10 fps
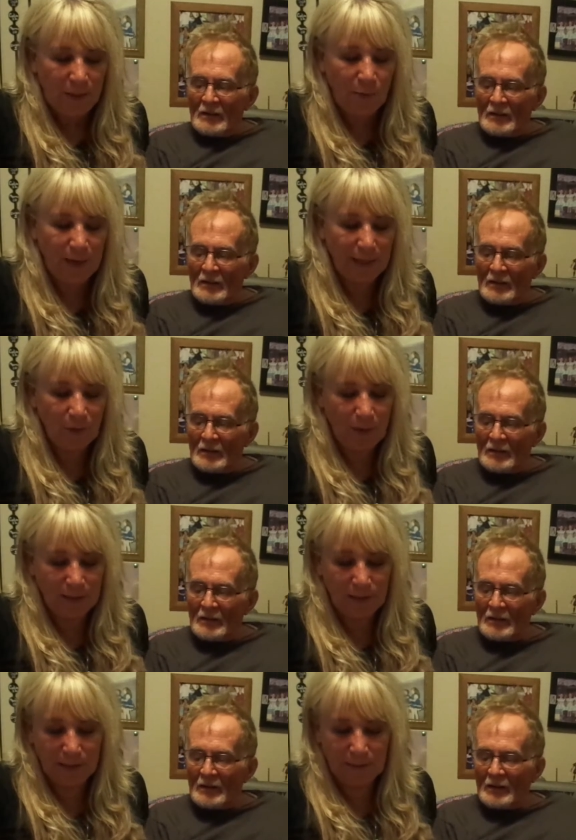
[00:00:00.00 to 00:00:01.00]
Speaker 1: Great
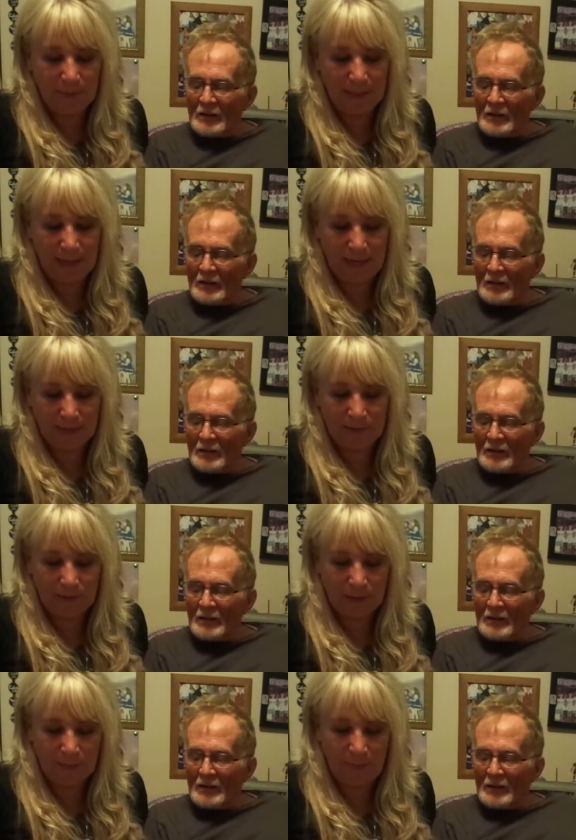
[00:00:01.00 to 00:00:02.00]
questions being
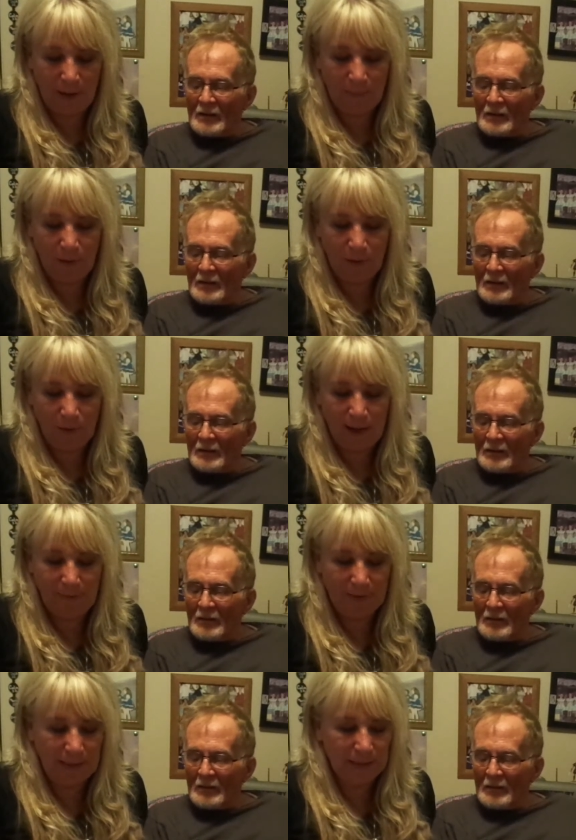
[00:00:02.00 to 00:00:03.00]
answered. Does Papa O
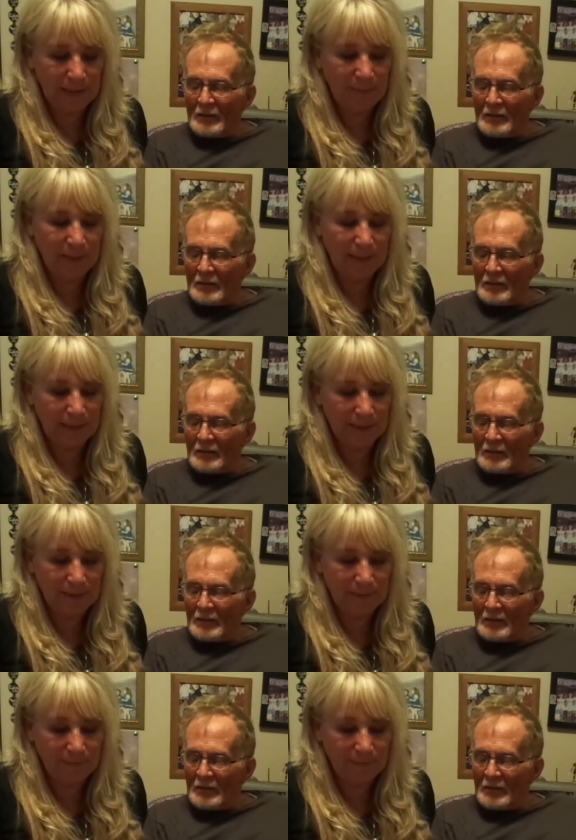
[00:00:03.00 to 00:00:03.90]
have any siblings?